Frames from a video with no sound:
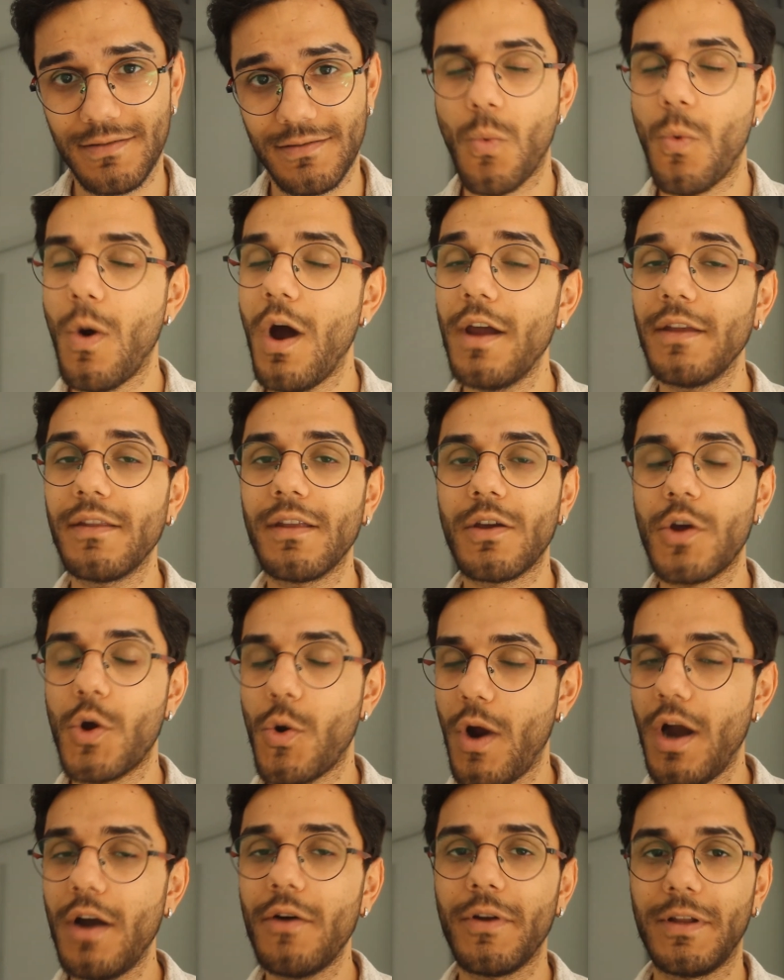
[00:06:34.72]
why the
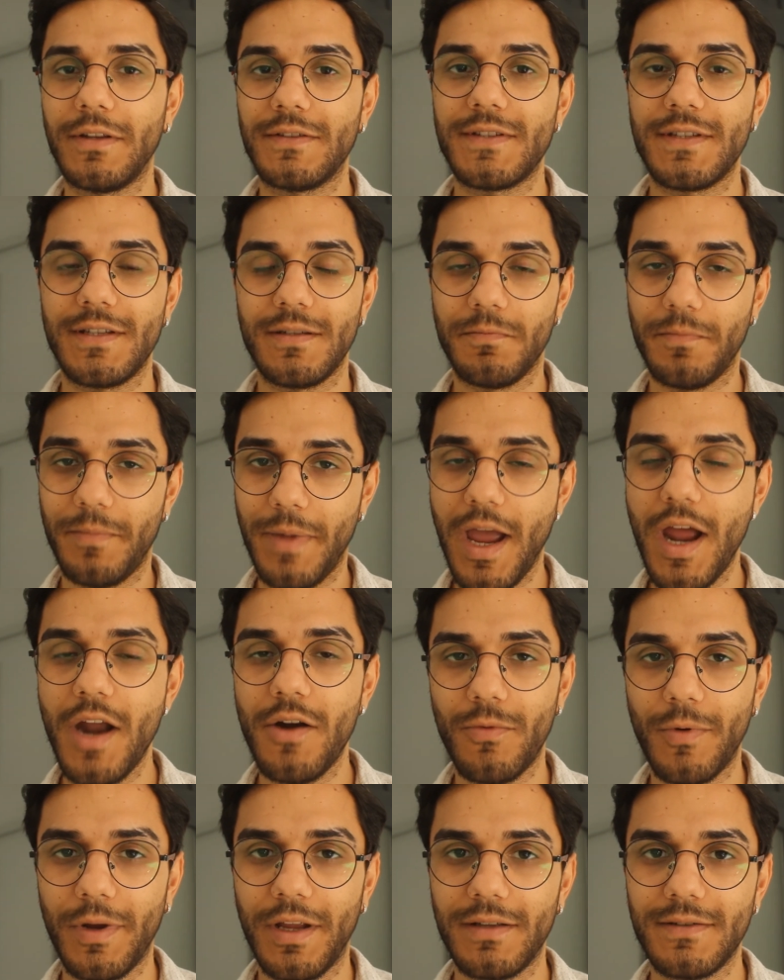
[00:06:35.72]
currents in
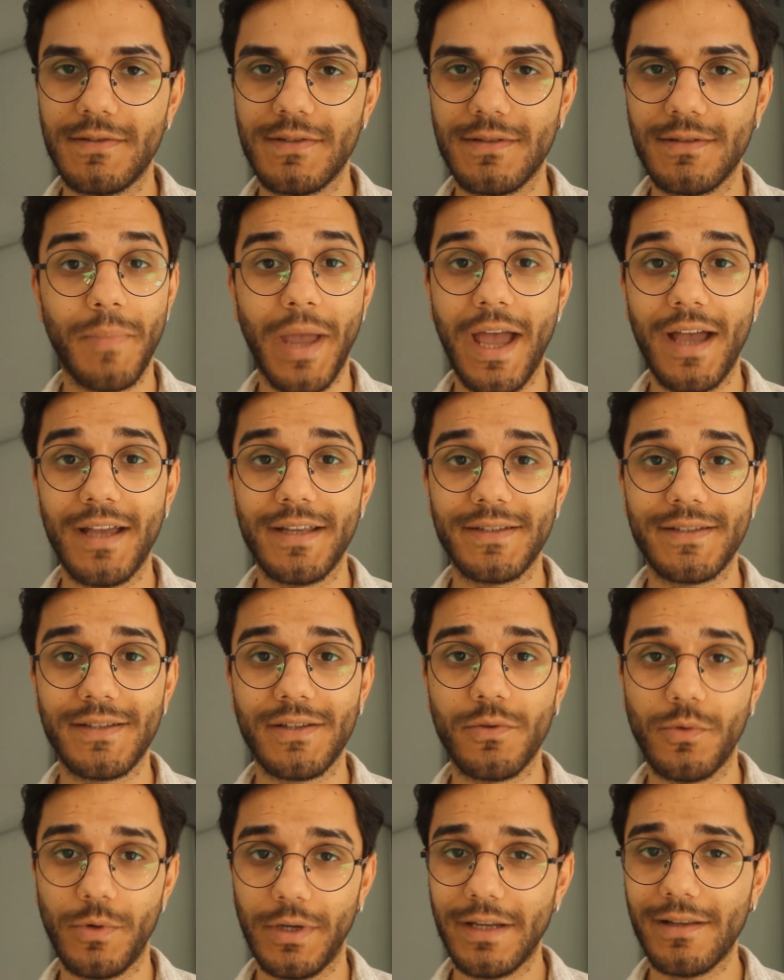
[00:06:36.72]
periods
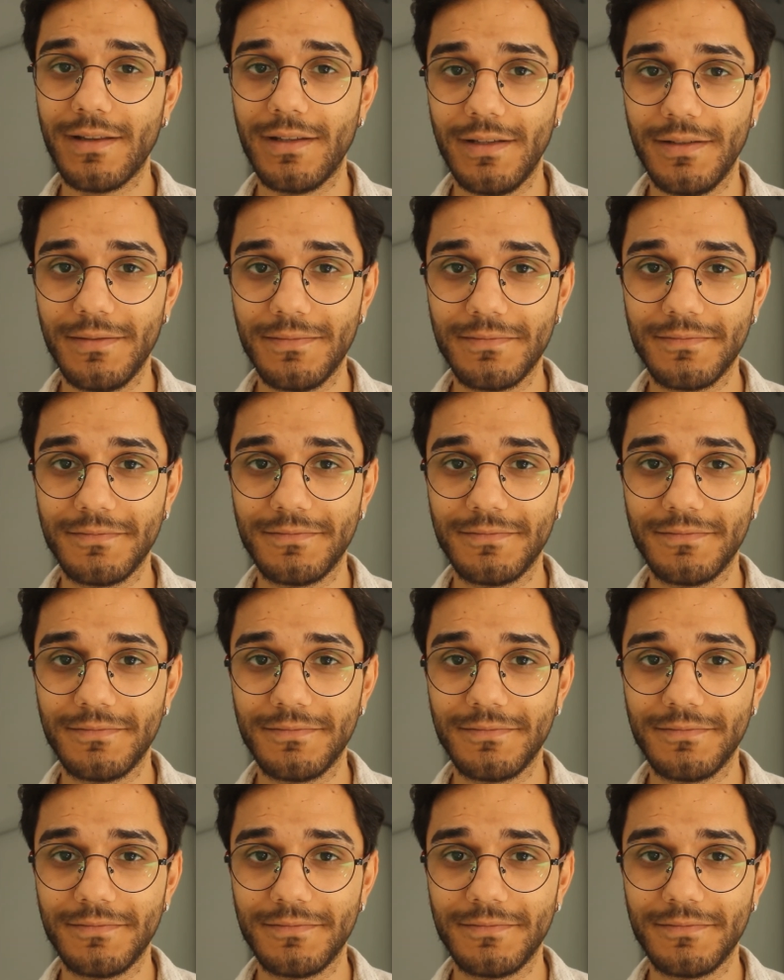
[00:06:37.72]
passed quickly.